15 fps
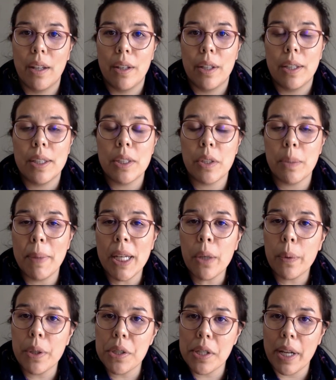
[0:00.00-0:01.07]
So the main
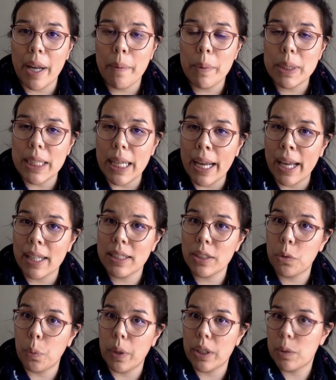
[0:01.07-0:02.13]
question I was asked
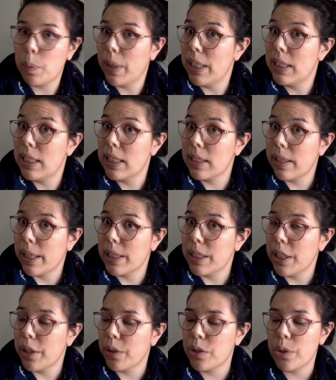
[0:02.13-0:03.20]
was, what is this class that
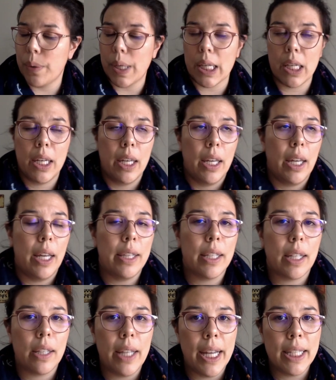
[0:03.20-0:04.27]
you're doing? And the
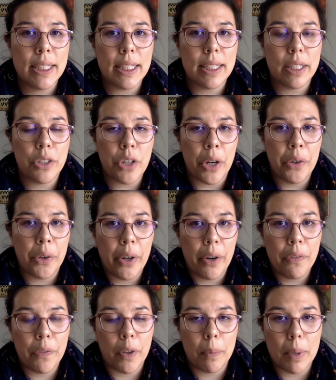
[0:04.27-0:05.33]
class is a
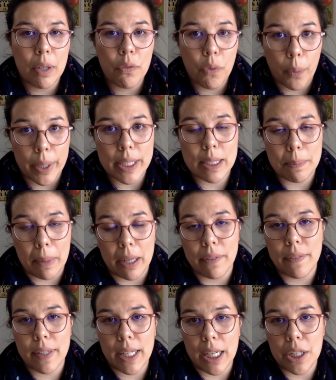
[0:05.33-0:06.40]
gender-affirming voice
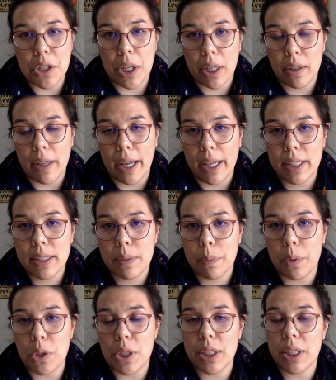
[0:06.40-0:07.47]
modification class,
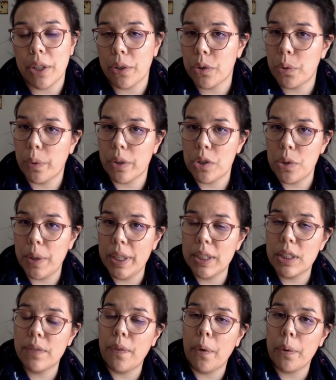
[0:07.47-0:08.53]
which is geared toward
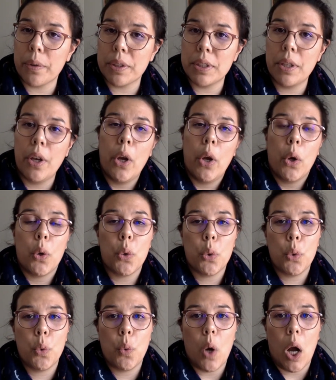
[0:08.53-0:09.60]
trans folks
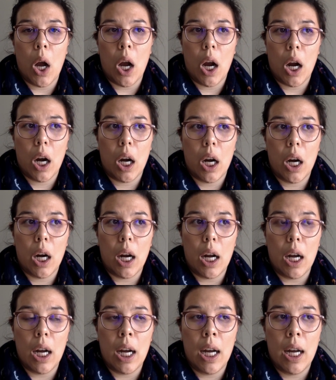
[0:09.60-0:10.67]
who are
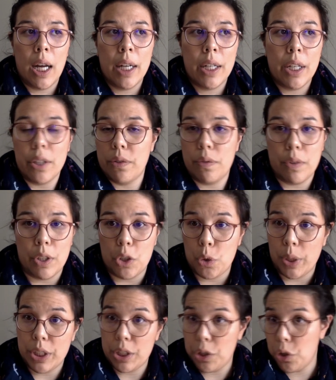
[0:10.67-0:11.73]
on the
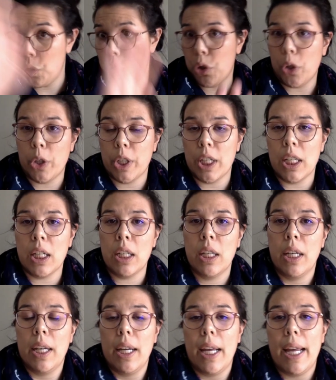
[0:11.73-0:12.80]
transition journey
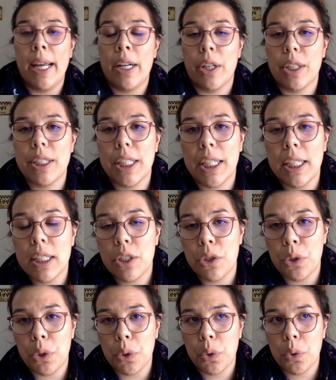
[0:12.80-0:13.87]
and are seeking
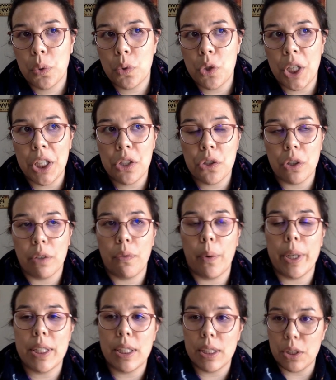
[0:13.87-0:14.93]
to change their
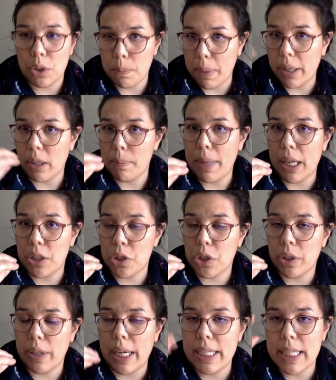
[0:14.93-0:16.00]
voices to better match
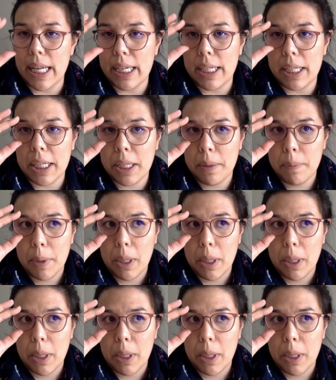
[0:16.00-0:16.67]
their identity.